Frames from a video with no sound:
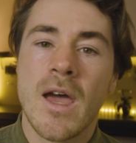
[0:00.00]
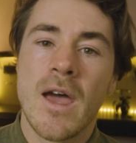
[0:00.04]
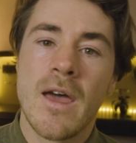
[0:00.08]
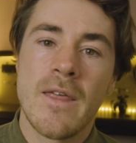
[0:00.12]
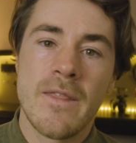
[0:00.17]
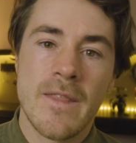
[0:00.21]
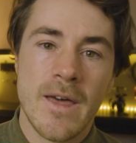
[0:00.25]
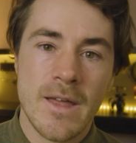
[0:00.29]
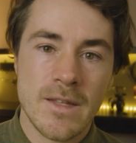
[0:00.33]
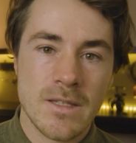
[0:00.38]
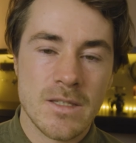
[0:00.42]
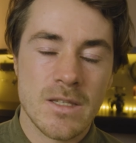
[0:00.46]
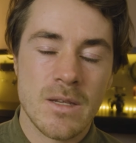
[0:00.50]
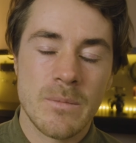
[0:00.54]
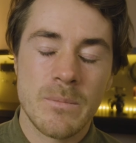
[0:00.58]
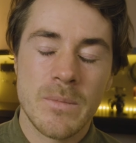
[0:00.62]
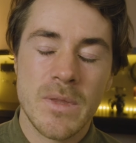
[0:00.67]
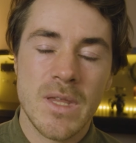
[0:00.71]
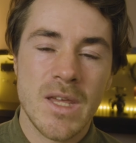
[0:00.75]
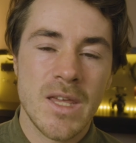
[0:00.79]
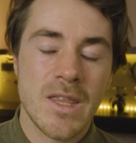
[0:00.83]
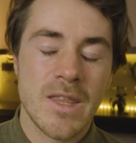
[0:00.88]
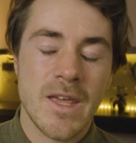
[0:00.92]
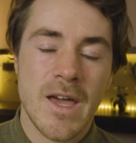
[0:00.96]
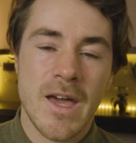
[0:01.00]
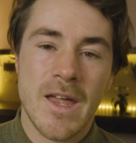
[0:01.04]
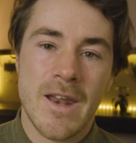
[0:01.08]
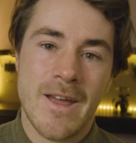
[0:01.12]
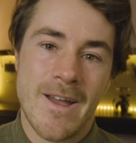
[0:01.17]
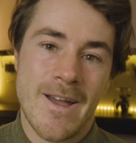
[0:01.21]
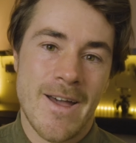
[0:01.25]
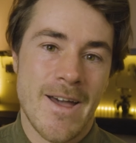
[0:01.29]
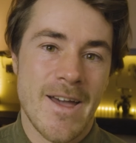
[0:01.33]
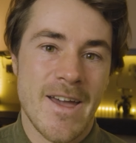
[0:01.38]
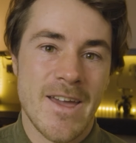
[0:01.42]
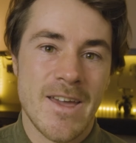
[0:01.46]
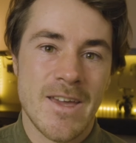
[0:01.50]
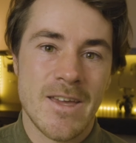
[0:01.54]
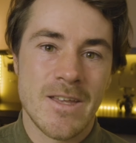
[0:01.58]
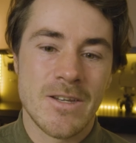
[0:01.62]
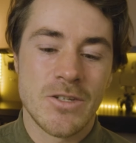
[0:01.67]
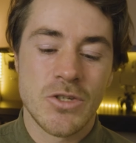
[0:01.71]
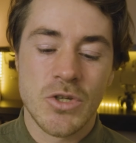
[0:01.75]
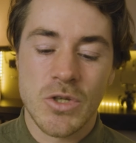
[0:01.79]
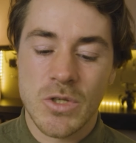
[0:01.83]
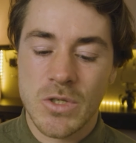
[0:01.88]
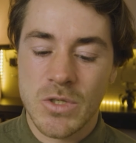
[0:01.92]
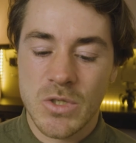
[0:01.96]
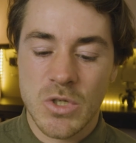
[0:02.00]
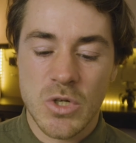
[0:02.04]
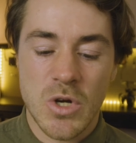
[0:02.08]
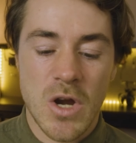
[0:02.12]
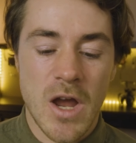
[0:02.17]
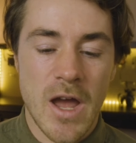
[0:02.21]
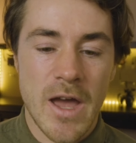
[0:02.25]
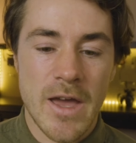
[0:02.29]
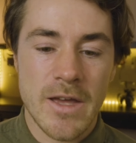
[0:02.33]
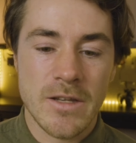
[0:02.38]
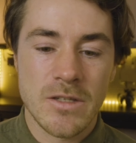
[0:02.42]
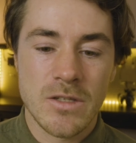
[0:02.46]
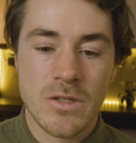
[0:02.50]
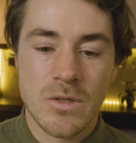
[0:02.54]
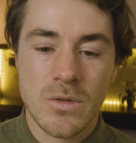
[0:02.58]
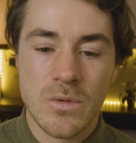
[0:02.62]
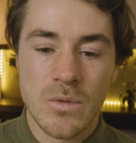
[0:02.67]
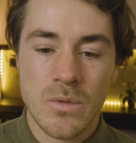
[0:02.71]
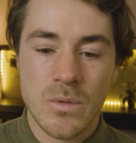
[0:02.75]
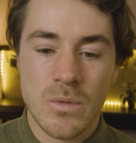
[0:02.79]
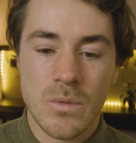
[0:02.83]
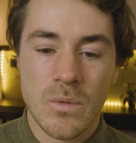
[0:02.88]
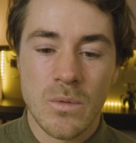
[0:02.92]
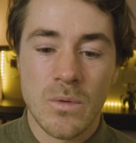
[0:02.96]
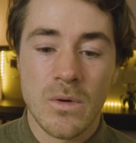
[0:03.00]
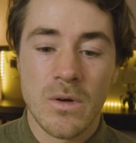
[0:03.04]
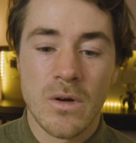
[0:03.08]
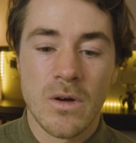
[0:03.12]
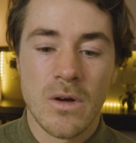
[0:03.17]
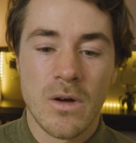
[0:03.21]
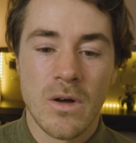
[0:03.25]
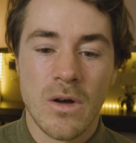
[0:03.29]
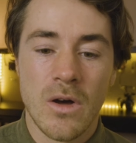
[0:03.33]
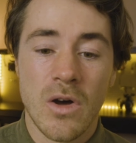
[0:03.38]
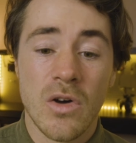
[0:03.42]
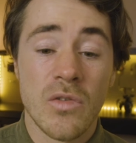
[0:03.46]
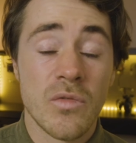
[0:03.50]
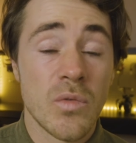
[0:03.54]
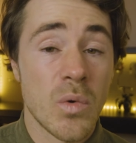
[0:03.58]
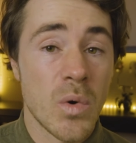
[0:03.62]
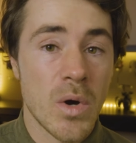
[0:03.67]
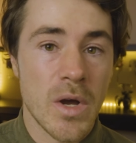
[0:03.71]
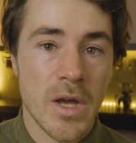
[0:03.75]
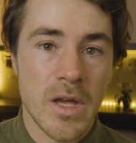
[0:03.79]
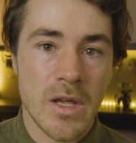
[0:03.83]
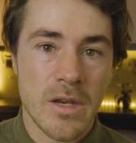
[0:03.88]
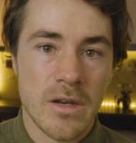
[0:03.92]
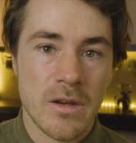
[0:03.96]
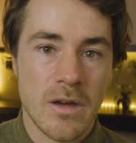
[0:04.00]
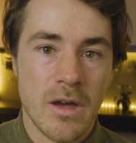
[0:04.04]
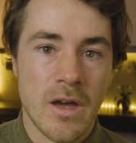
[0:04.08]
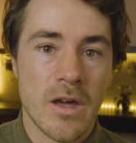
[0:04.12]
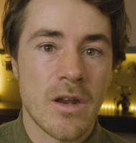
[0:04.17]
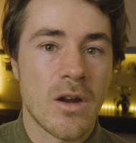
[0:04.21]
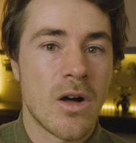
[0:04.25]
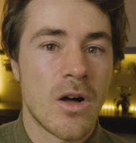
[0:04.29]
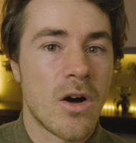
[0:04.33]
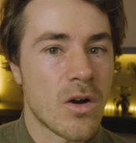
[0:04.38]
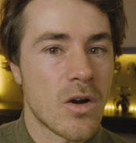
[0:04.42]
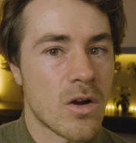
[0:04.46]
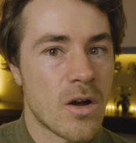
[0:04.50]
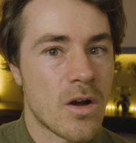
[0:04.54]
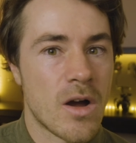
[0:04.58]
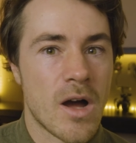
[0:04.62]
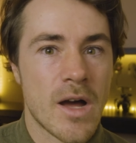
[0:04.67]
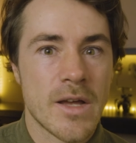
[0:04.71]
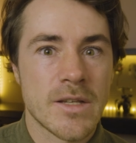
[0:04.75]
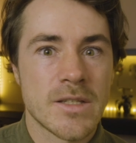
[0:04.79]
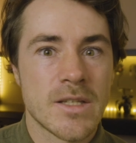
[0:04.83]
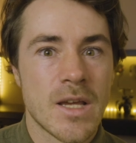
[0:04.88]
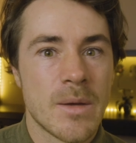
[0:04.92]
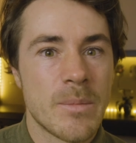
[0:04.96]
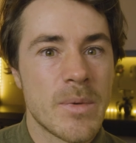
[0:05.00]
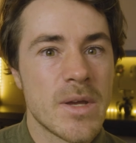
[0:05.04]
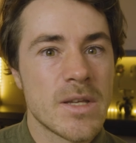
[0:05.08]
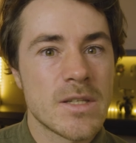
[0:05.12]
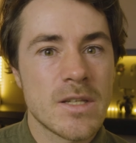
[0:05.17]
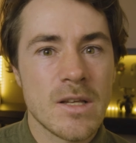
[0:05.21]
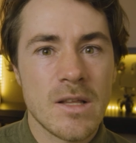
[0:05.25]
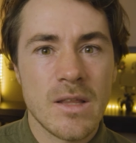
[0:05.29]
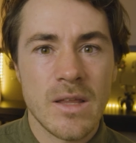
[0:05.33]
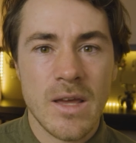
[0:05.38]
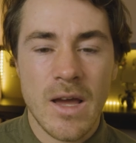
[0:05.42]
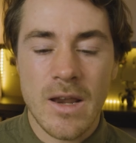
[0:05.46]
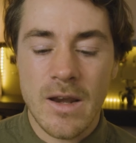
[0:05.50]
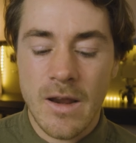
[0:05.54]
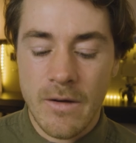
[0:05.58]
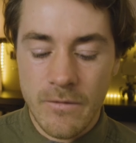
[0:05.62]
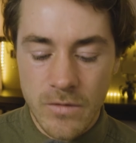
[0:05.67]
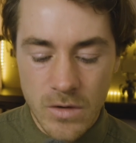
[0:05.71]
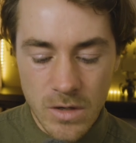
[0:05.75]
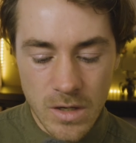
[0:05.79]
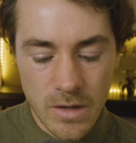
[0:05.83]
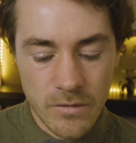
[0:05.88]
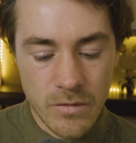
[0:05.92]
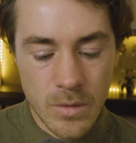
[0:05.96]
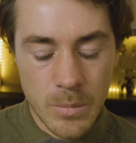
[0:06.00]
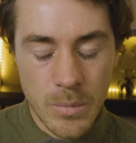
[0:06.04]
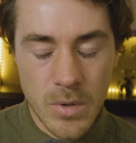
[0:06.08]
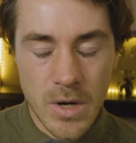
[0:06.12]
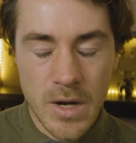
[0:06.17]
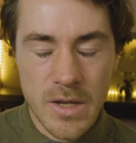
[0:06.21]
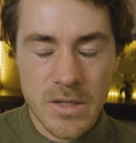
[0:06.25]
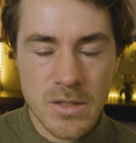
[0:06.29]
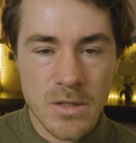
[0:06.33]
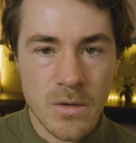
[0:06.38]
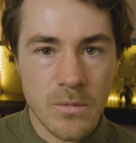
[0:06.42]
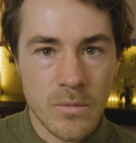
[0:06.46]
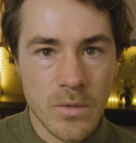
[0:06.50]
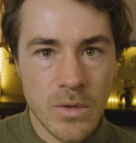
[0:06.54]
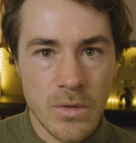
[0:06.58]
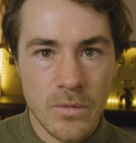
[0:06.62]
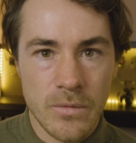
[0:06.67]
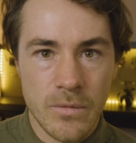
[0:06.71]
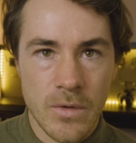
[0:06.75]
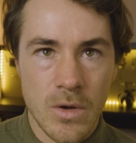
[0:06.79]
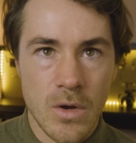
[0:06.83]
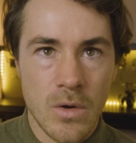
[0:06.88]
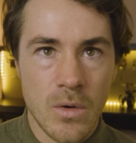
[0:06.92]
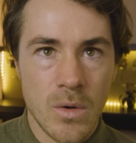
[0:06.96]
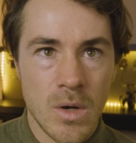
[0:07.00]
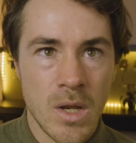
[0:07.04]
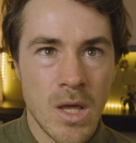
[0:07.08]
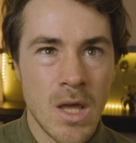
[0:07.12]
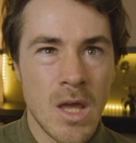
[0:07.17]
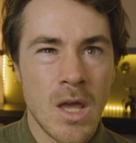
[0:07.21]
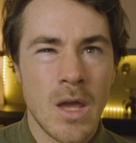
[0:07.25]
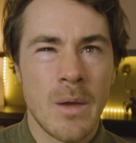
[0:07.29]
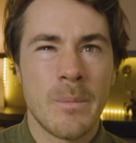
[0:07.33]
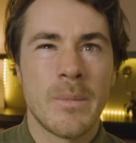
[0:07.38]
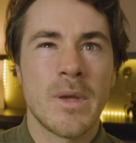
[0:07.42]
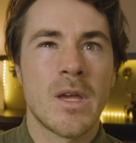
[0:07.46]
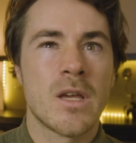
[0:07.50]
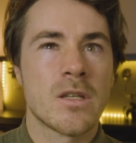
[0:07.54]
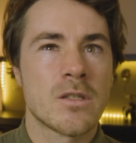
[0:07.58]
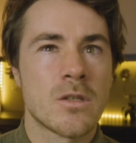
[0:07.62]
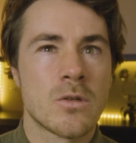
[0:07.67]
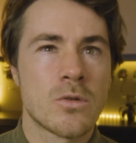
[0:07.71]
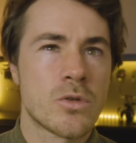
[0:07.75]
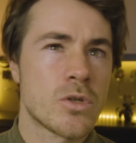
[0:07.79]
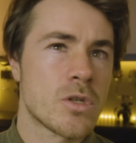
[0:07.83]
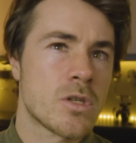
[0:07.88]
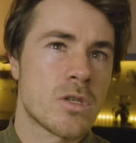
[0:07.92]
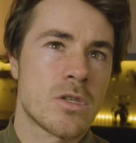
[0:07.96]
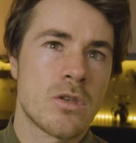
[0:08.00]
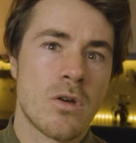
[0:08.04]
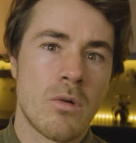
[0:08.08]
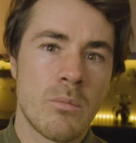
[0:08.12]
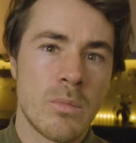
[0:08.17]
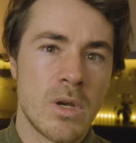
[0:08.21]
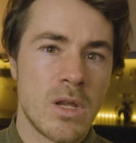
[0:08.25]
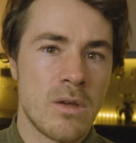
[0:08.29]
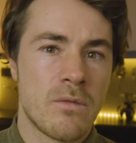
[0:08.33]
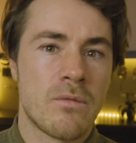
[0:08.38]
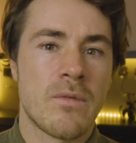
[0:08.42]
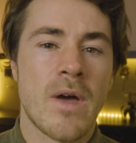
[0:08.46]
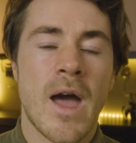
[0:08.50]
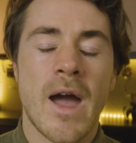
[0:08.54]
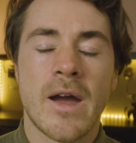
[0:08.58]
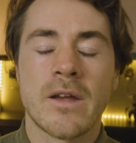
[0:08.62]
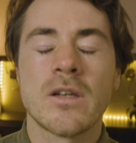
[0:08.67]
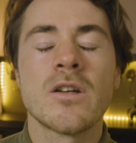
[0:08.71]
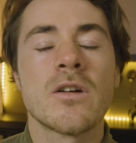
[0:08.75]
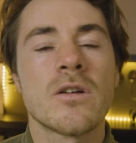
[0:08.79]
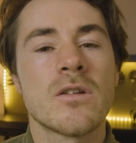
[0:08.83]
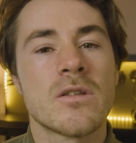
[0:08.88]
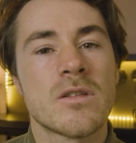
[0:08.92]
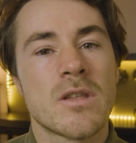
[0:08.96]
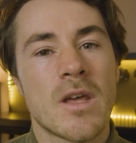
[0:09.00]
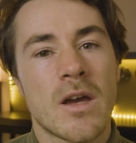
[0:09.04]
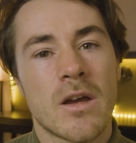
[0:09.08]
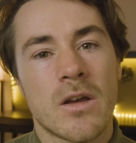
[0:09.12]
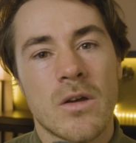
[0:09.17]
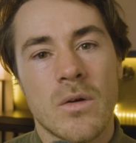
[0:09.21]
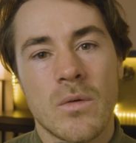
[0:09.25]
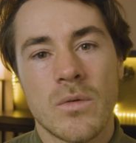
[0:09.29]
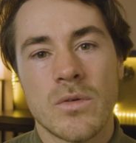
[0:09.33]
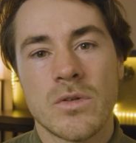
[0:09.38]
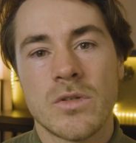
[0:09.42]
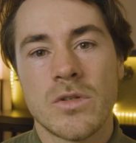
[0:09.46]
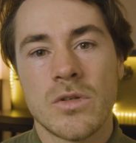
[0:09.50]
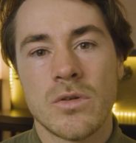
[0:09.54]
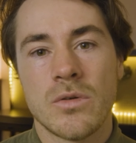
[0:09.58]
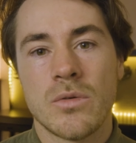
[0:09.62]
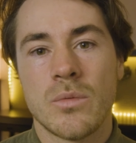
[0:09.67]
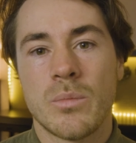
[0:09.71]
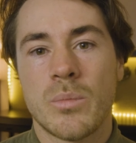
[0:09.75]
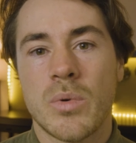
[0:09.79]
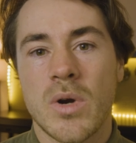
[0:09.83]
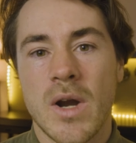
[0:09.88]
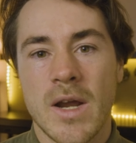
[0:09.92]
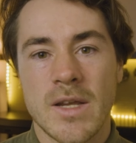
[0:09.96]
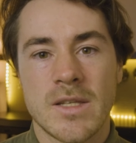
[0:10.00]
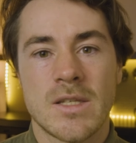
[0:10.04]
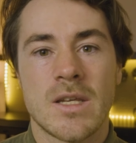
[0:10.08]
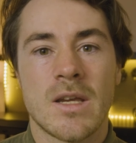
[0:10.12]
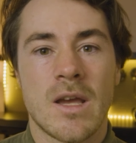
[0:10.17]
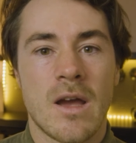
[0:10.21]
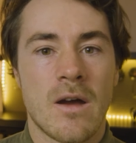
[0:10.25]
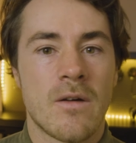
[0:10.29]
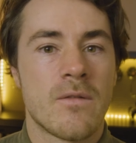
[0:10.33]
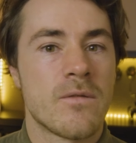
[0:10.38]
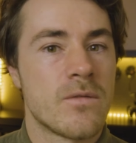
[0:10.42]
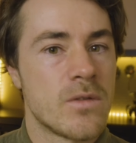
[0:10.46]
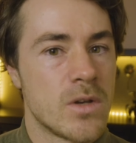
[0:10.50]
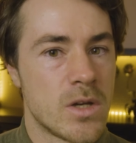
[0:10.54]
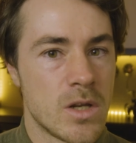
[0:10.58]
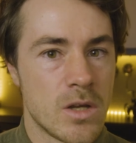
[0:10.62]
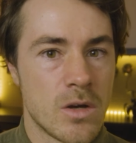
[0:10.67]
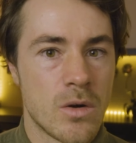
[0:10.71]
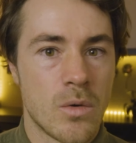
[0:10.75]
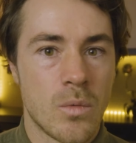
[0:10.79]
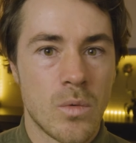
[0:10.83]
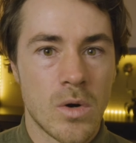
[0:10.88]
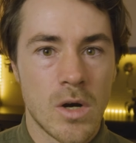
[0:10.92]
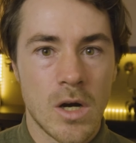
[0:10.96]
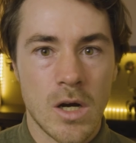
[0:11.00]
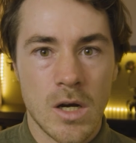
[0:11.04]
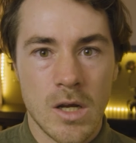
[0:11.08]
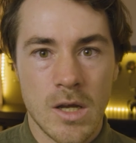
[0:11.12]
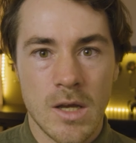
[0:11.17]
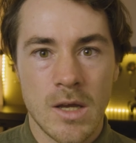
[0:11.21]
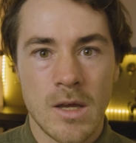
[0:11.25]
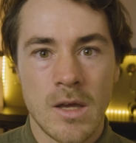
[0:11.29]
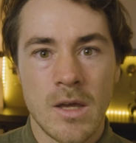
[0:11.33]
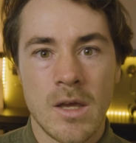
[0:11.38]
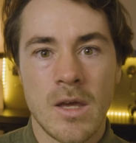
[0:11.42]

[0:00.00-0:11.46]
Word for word: and that's something that I just try to avoid at all costs. I basically I never give a price over the phone because there's just so many factors that go into pricing out video work.